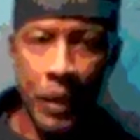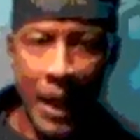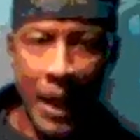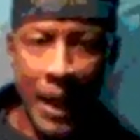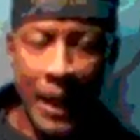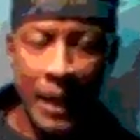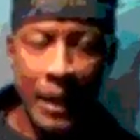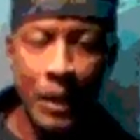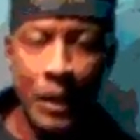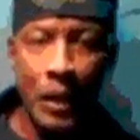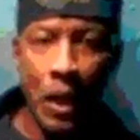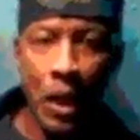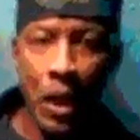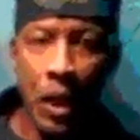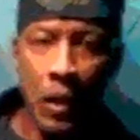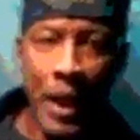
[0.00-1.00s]
Okay?
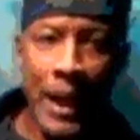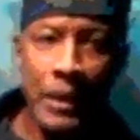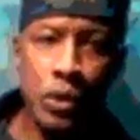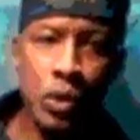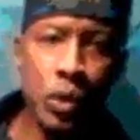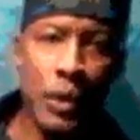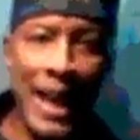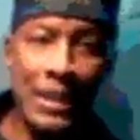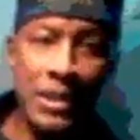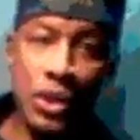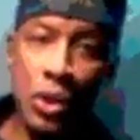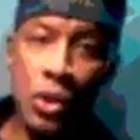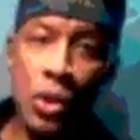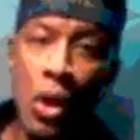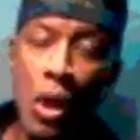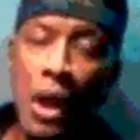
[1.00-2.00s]
All right. So that's
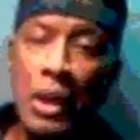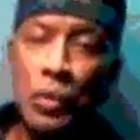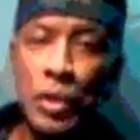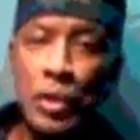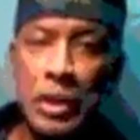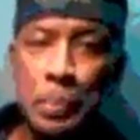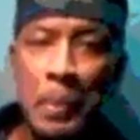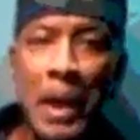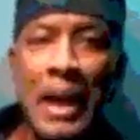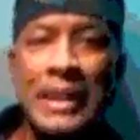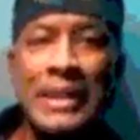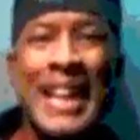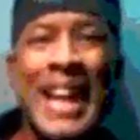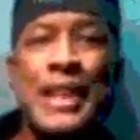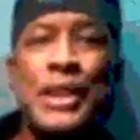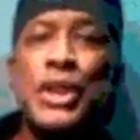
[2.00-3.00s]
the call and response.
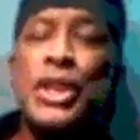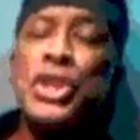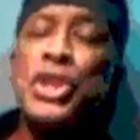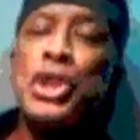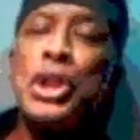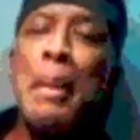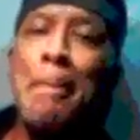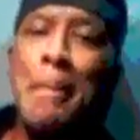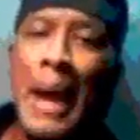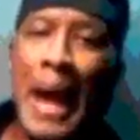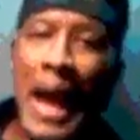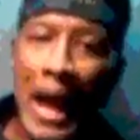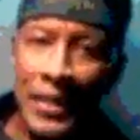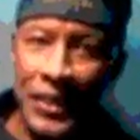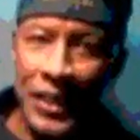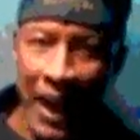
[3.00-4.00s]
That's the
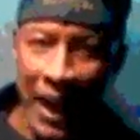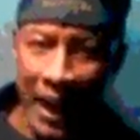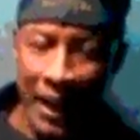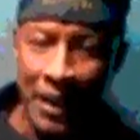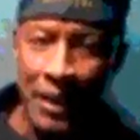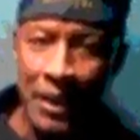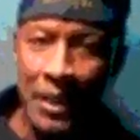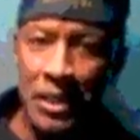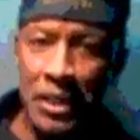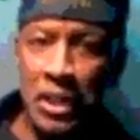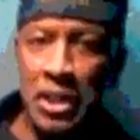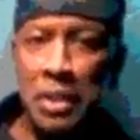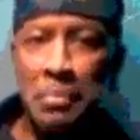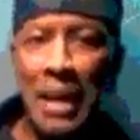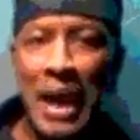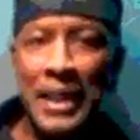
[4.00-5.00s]
chamada. The
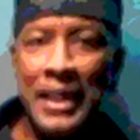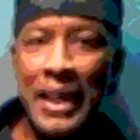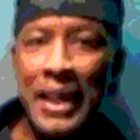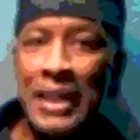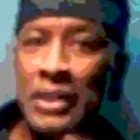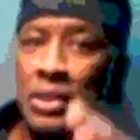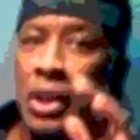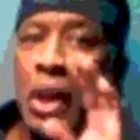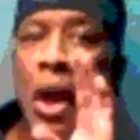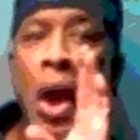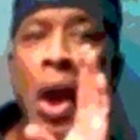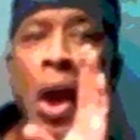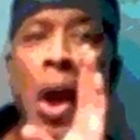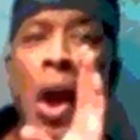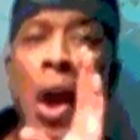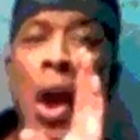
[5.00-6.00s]
chamada is the
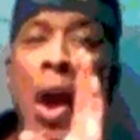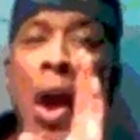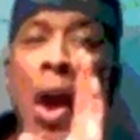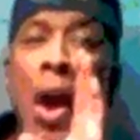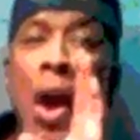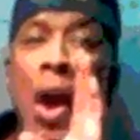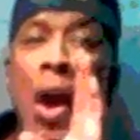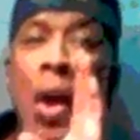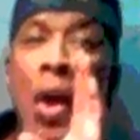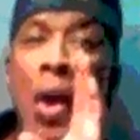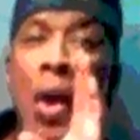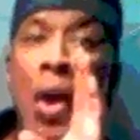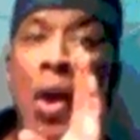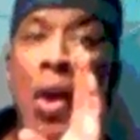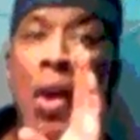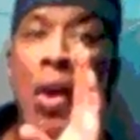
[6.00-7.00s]

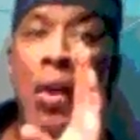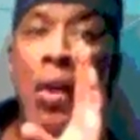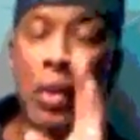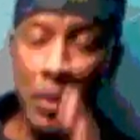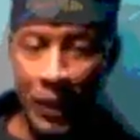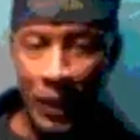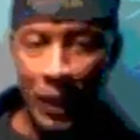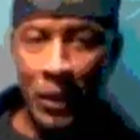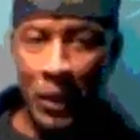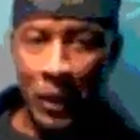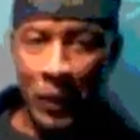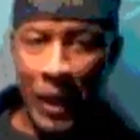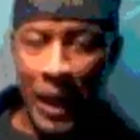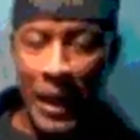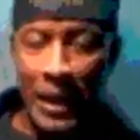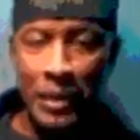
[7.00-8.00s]
call.
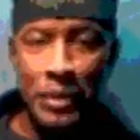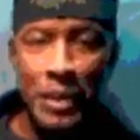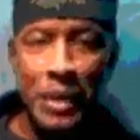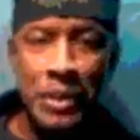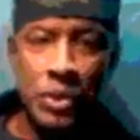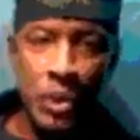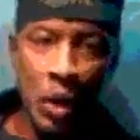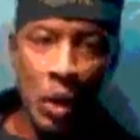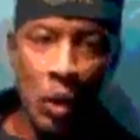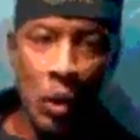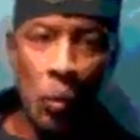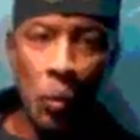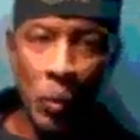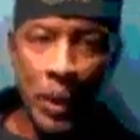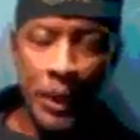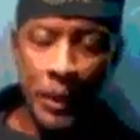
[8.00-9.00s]
All right?
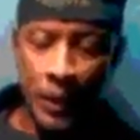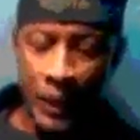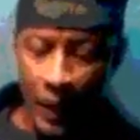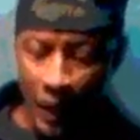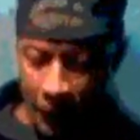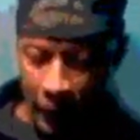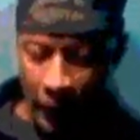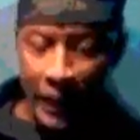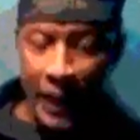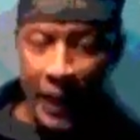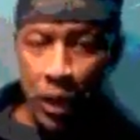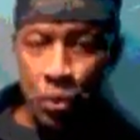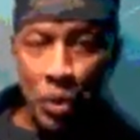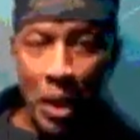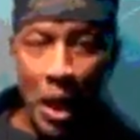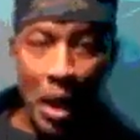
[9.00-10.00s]
So when the
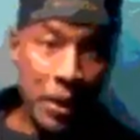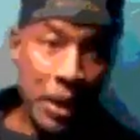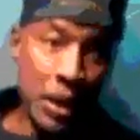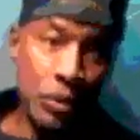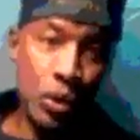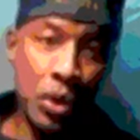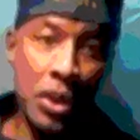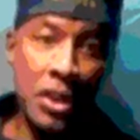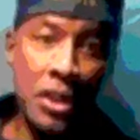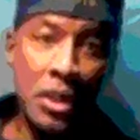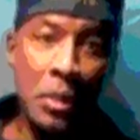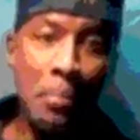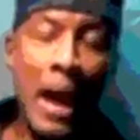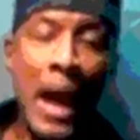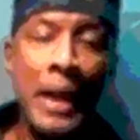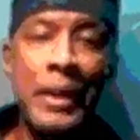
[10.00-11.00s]
lead drum gives you the
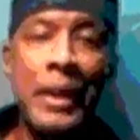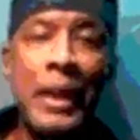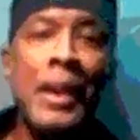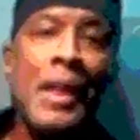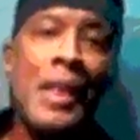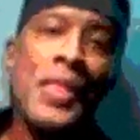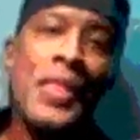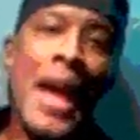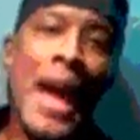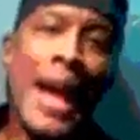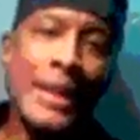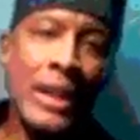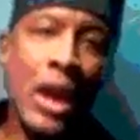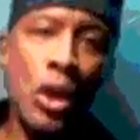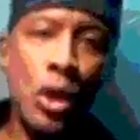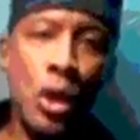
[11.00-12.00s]
chamada,
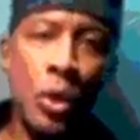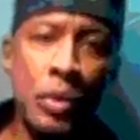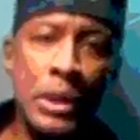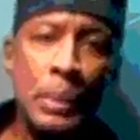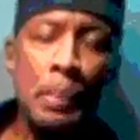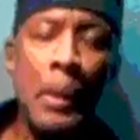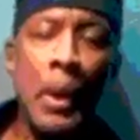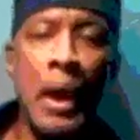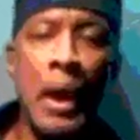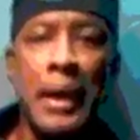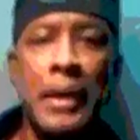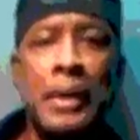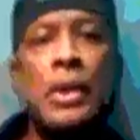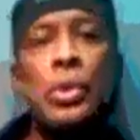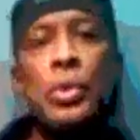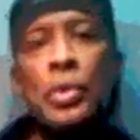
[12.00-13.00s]
that's how you respond.
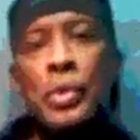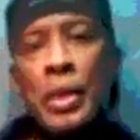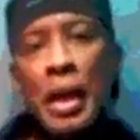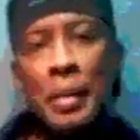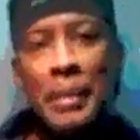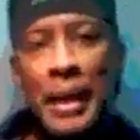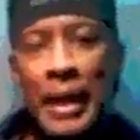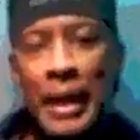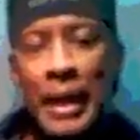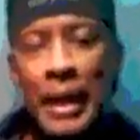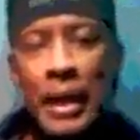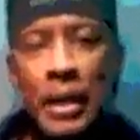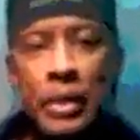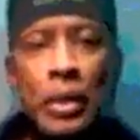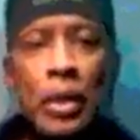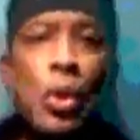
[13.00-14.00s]
You come
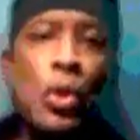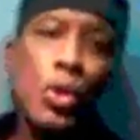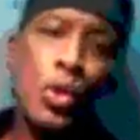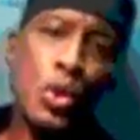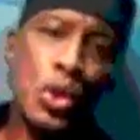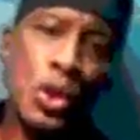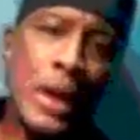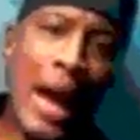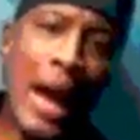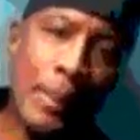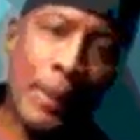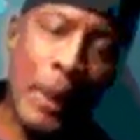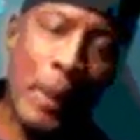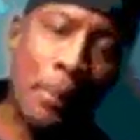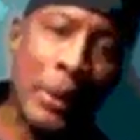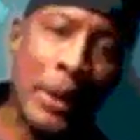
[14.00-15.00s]
in, you
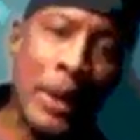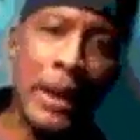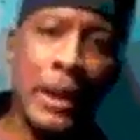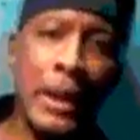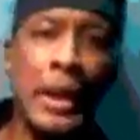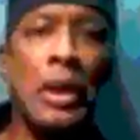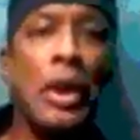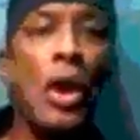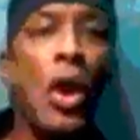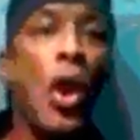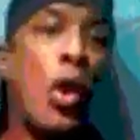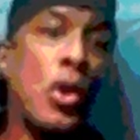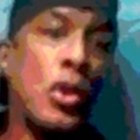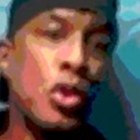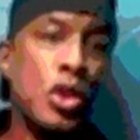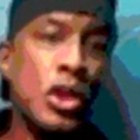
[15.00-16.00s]
stop completely,
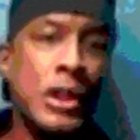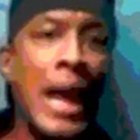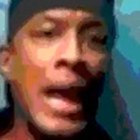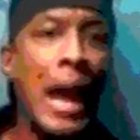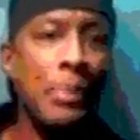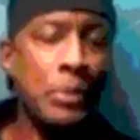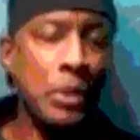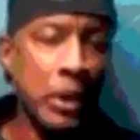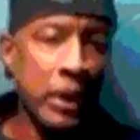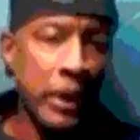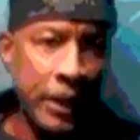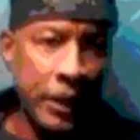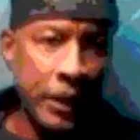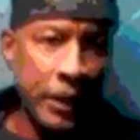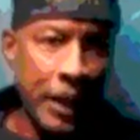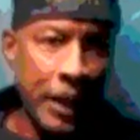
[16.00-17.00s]
or you stop to
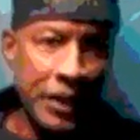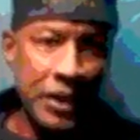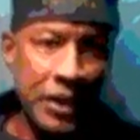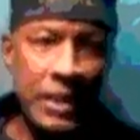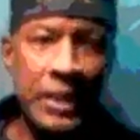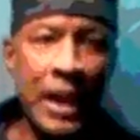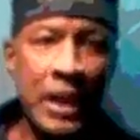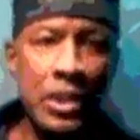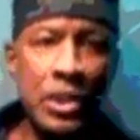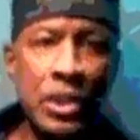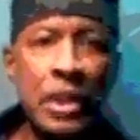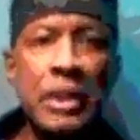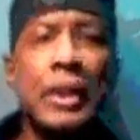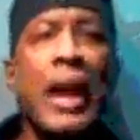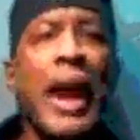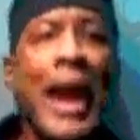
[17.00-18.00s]
let another
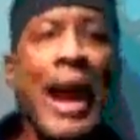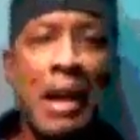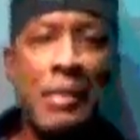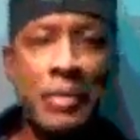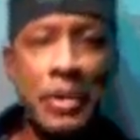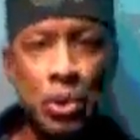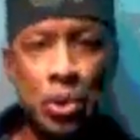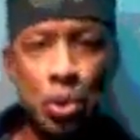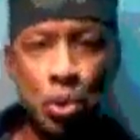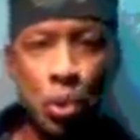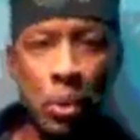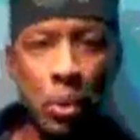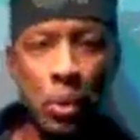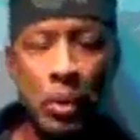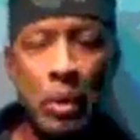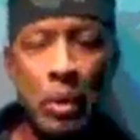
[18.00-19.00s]
section have their
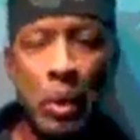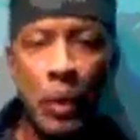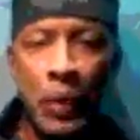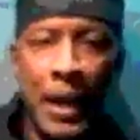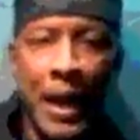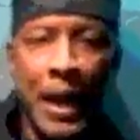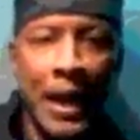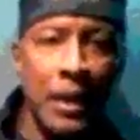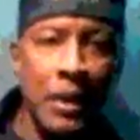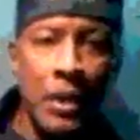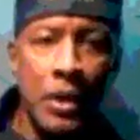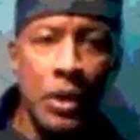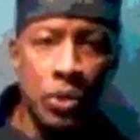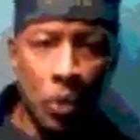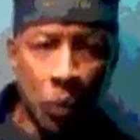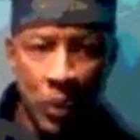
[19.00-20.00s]
solo. Okay?
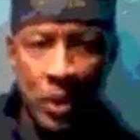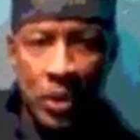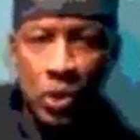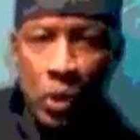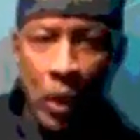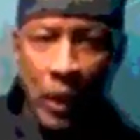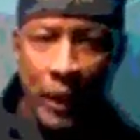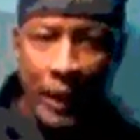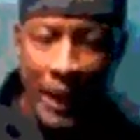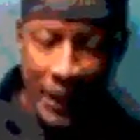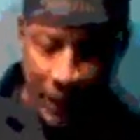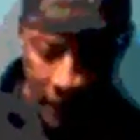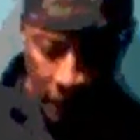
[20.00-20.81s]
So we're going to start like